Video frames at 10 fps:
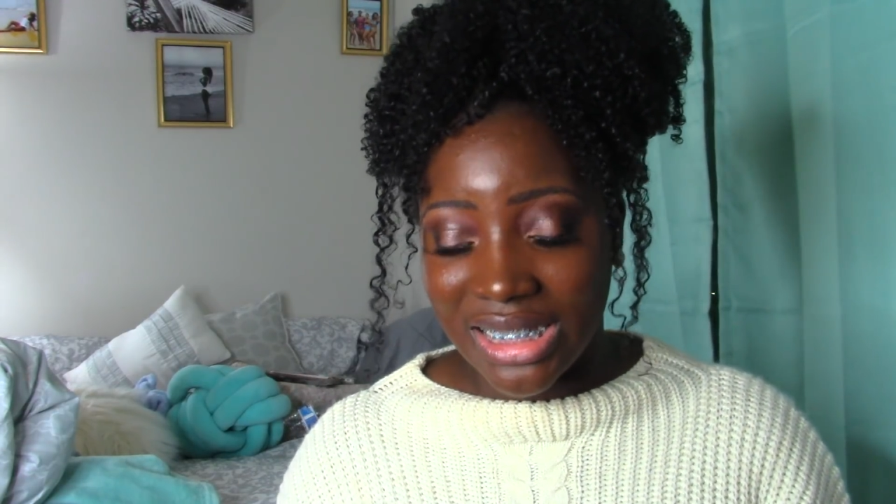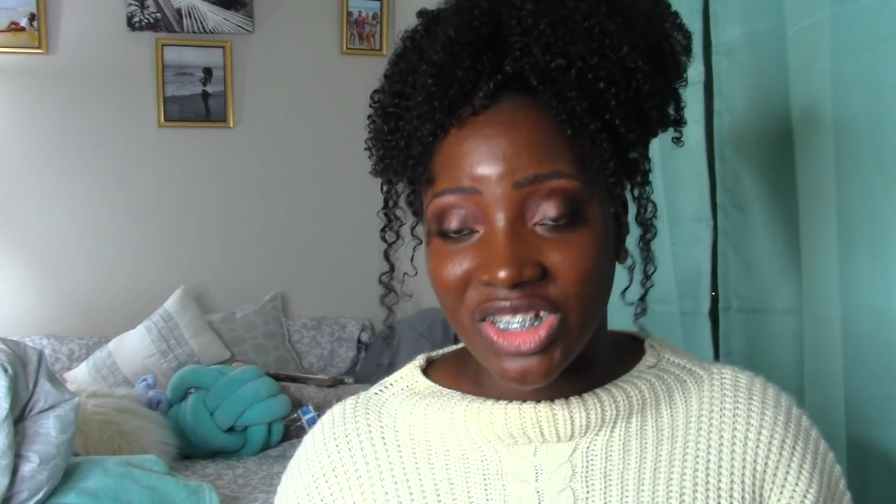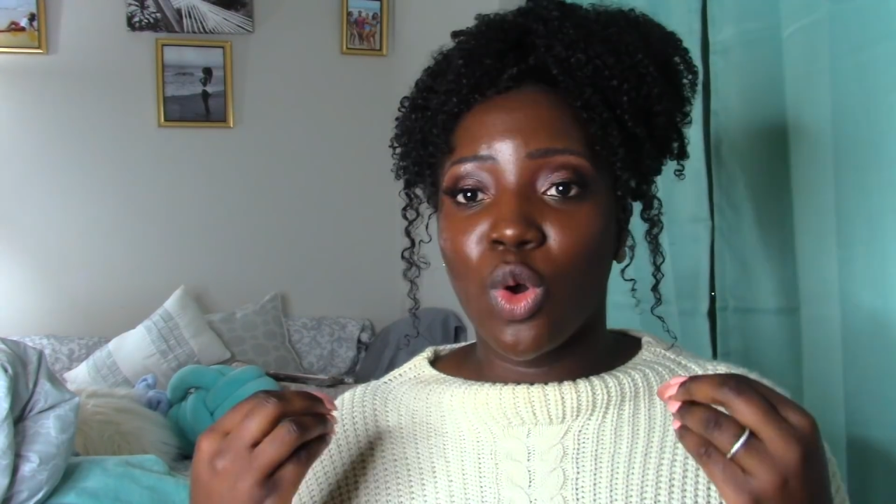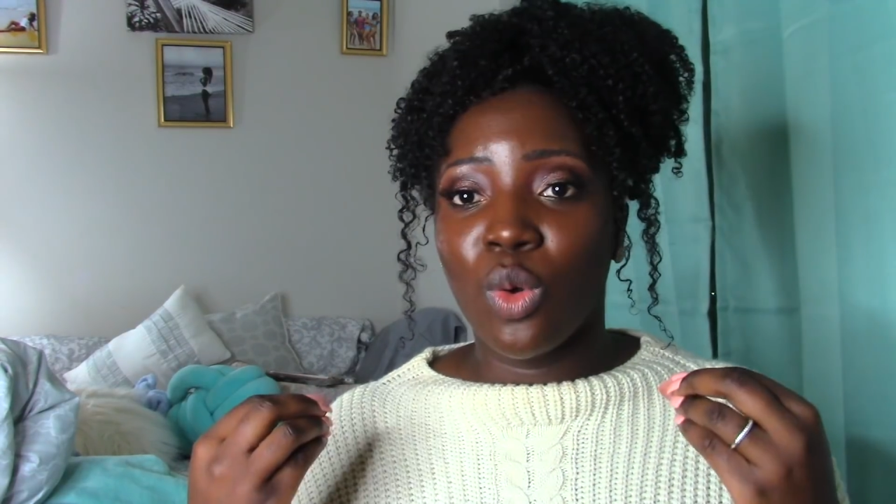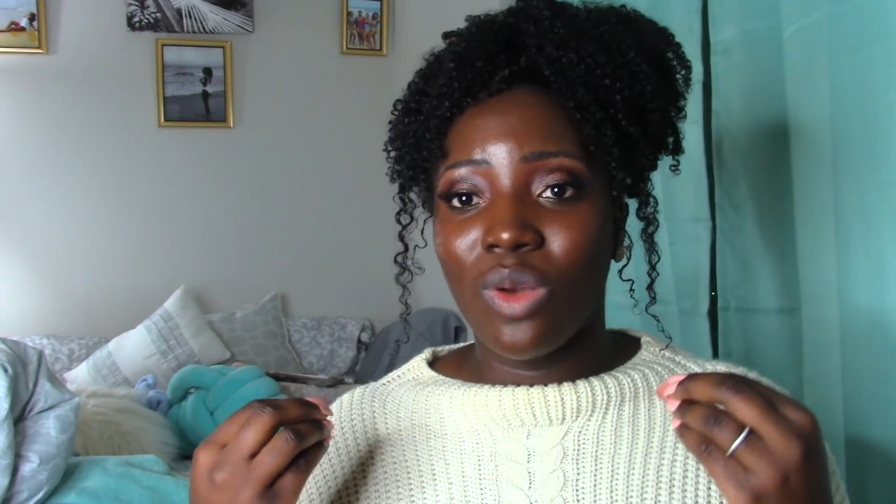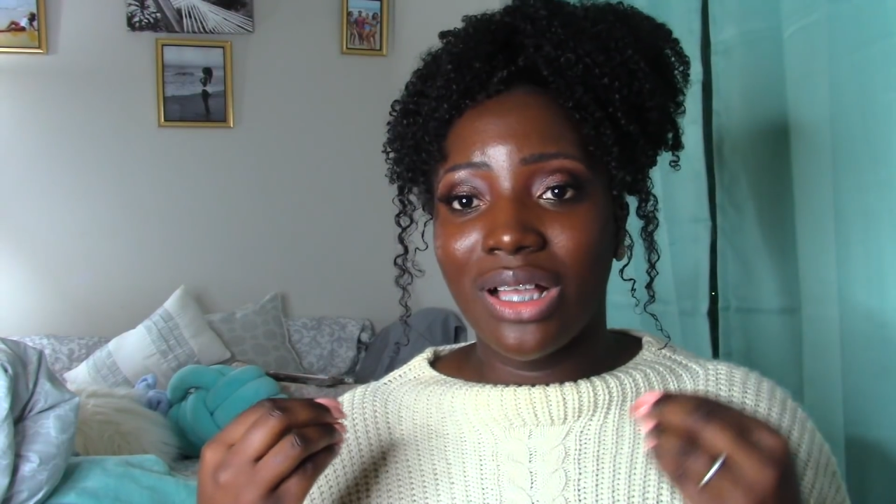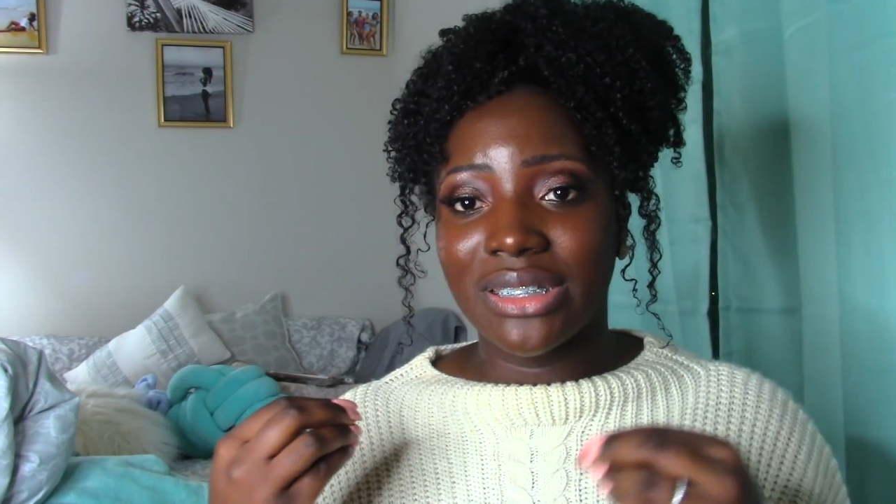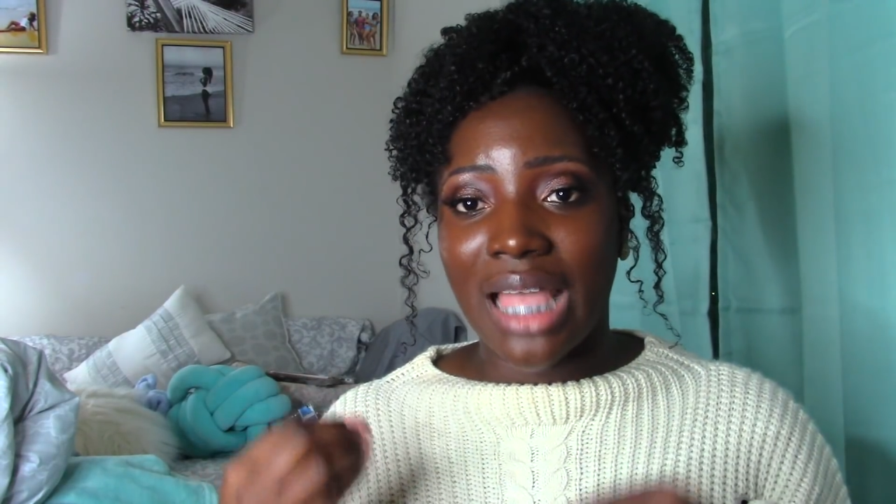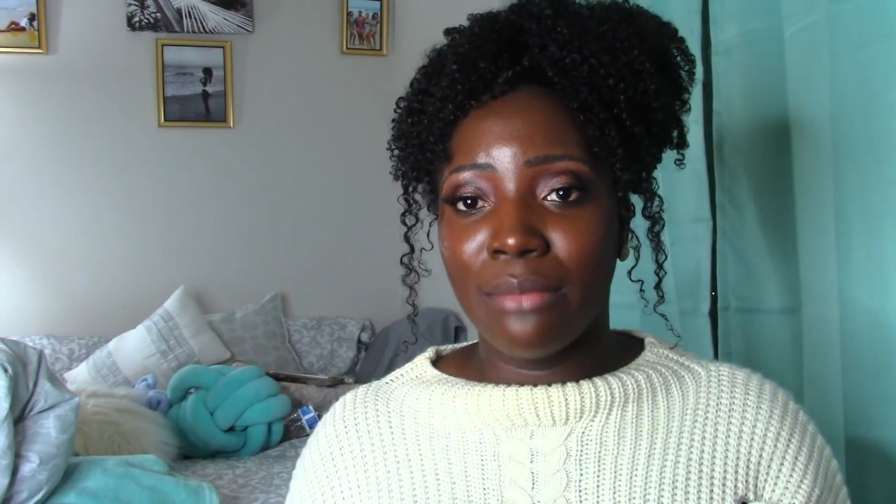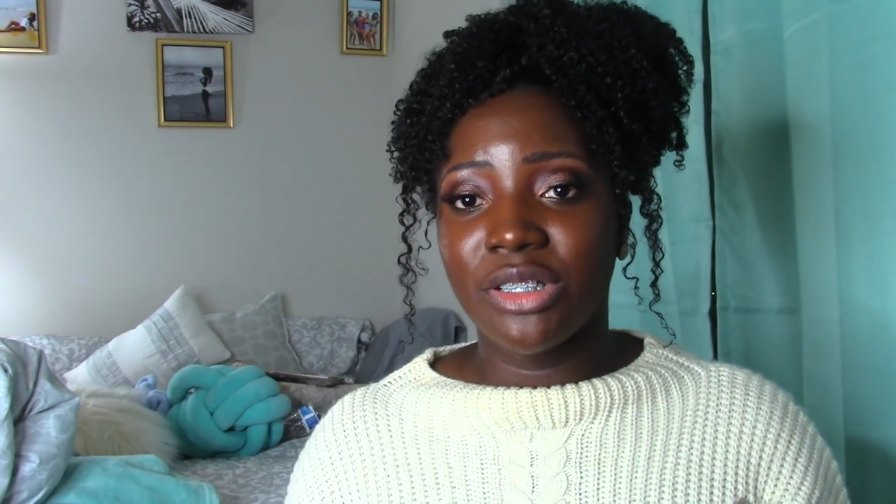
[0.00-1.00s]
Just
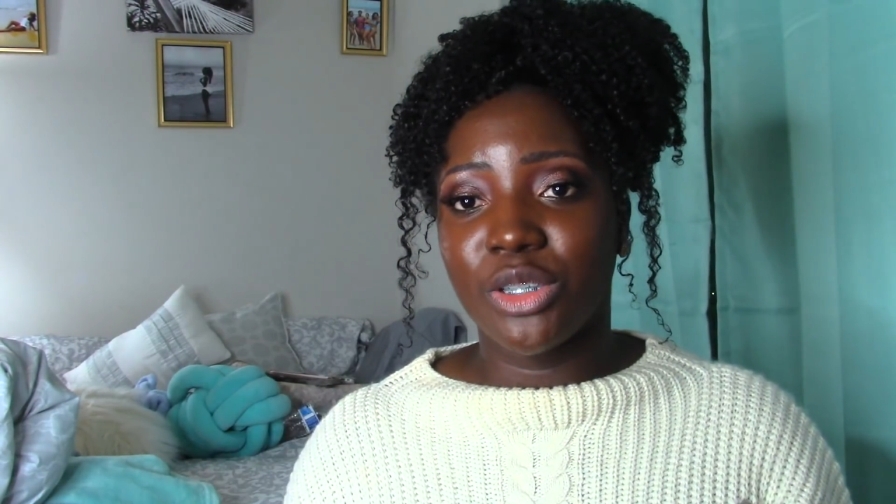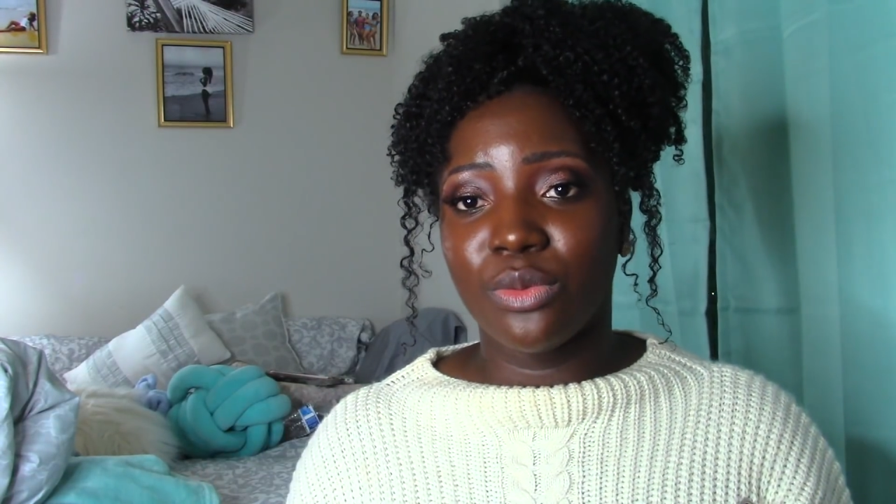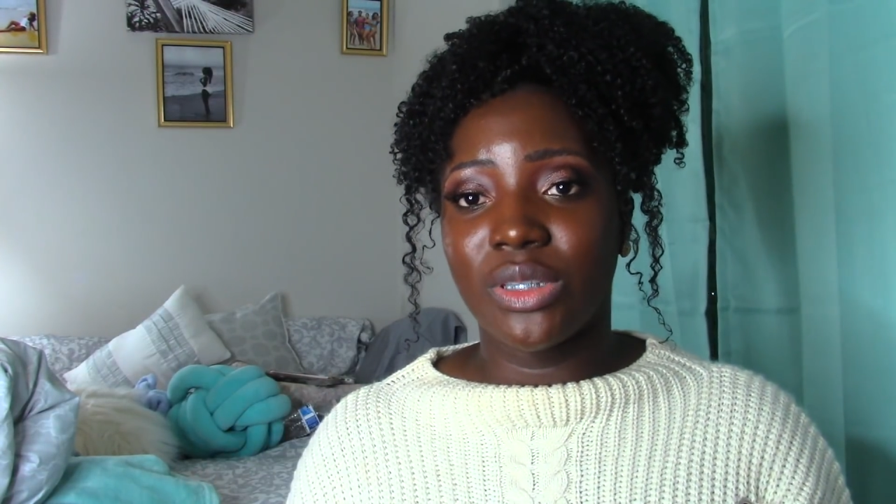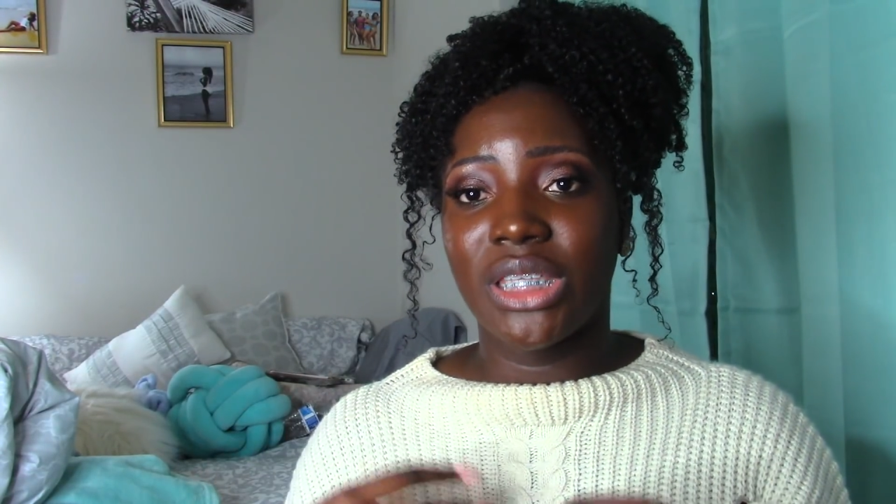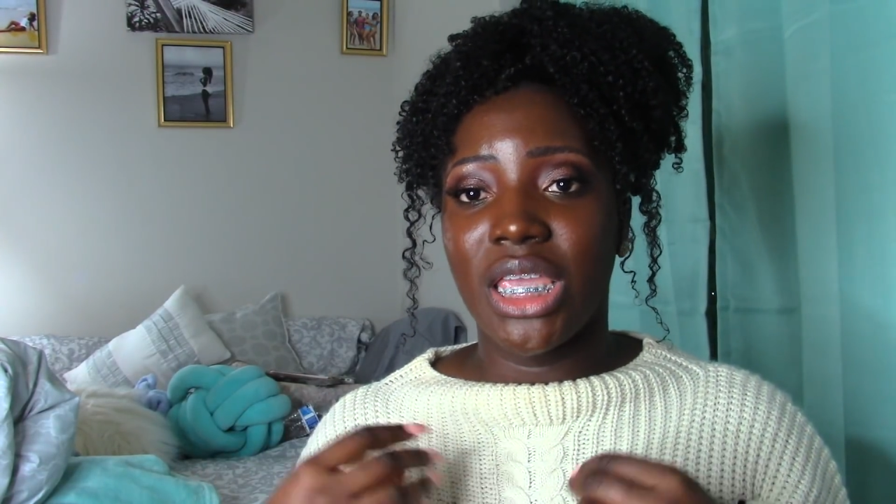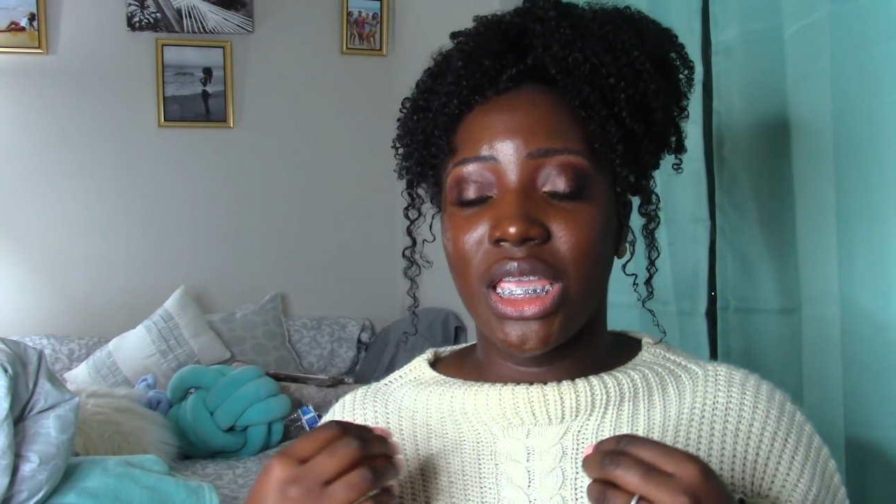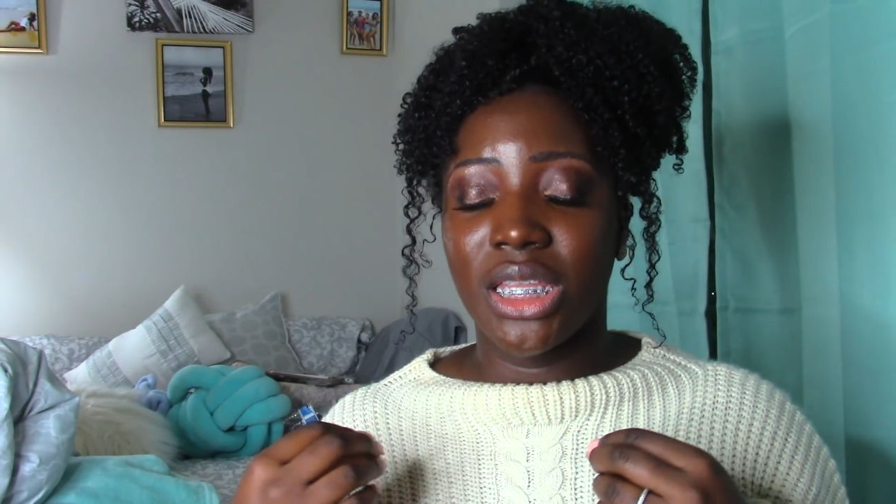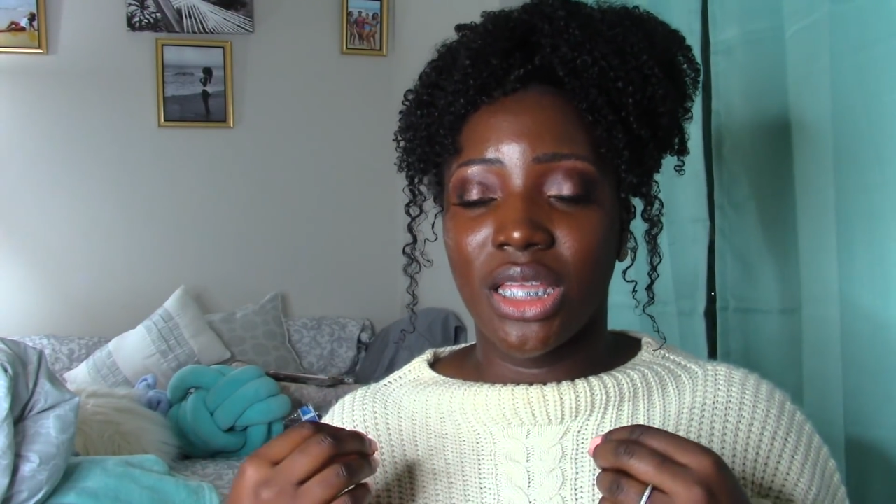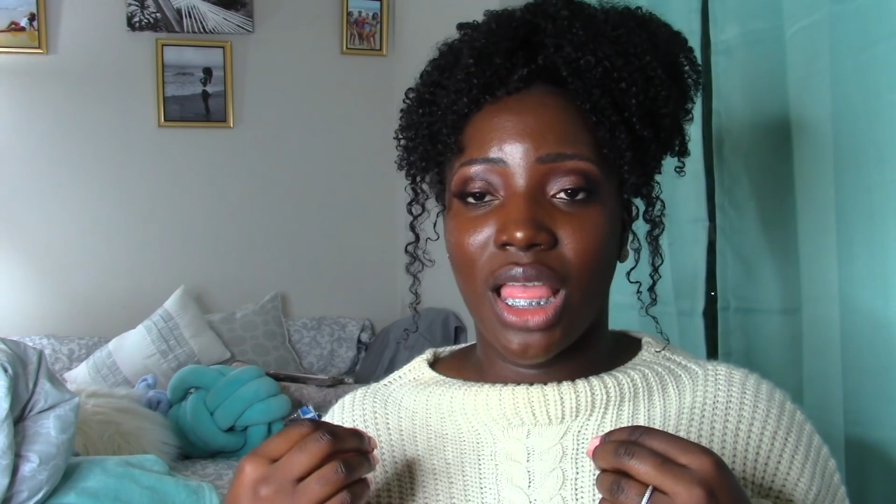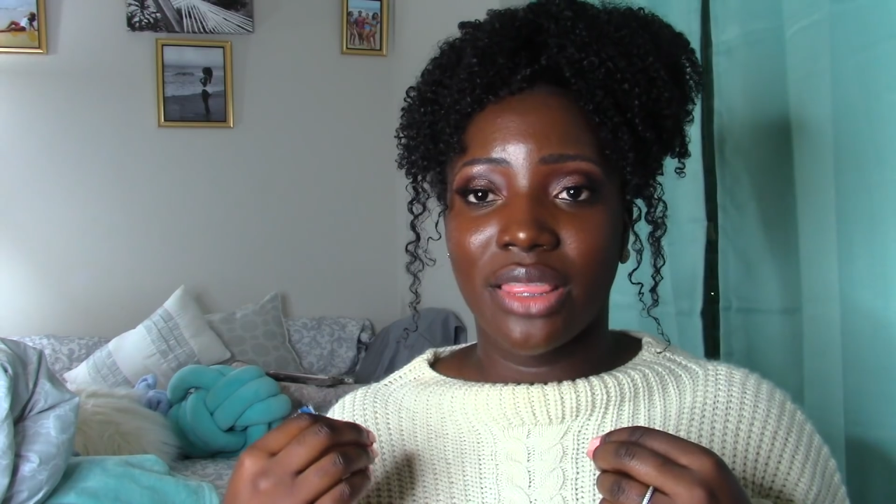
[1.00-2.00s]
establish a routine